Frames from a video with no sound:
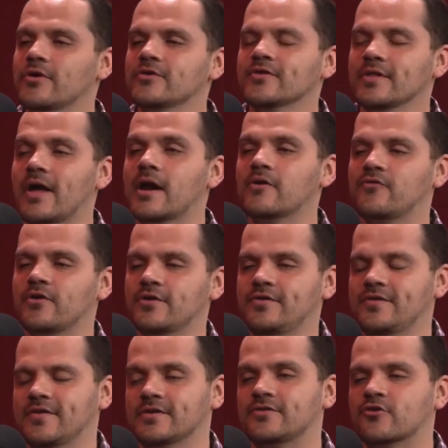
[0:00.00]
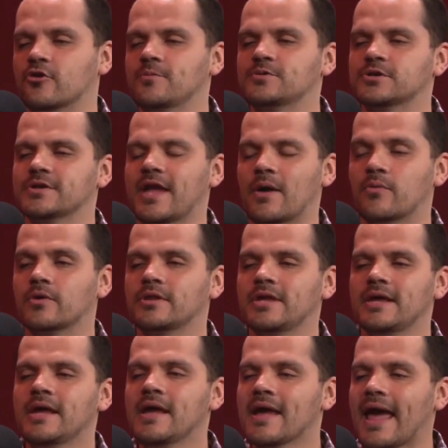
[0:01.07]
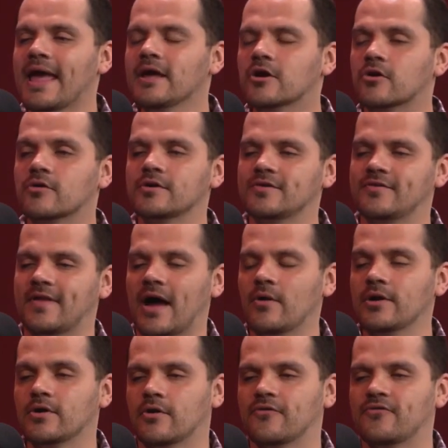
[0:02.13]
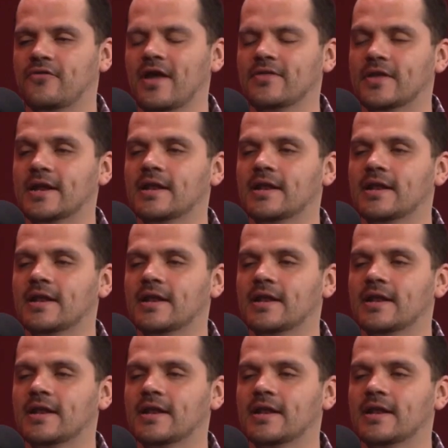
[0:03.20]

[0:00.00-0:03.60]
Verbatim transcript: There's a lot of verses in scripture that really anchor us down in our faith.